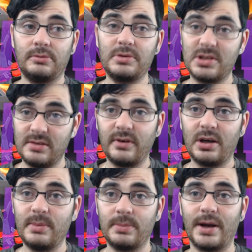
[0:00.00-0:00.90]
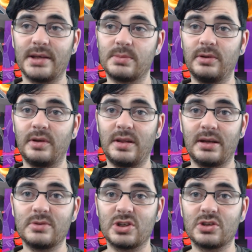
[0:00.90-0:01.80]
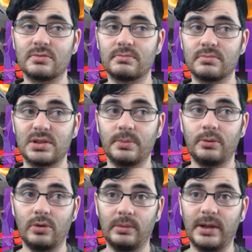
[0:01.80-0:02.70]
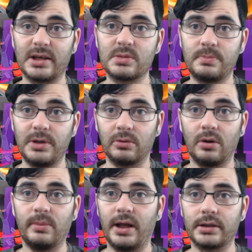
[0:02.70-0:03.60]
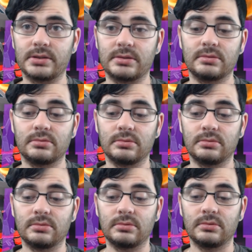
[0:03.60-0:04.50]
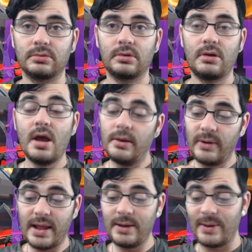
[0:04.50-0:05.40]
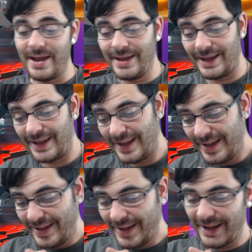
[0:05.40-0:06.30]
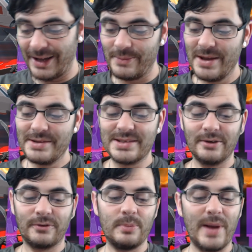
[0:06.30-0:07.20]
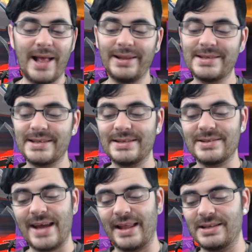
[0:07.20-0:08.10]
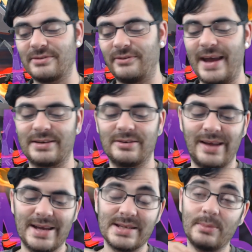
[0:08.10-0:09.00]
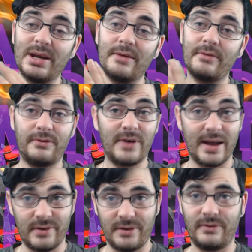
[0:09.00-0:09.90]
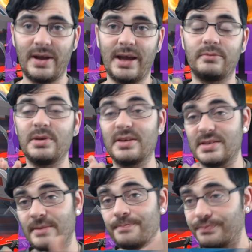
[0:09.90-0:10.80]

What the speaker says: which is a very big possibility that it was just simply Roblox being Roblox. Well, anyway, so for balance and challenge factor, guys, I'm going to give it a 5 out of 5 because,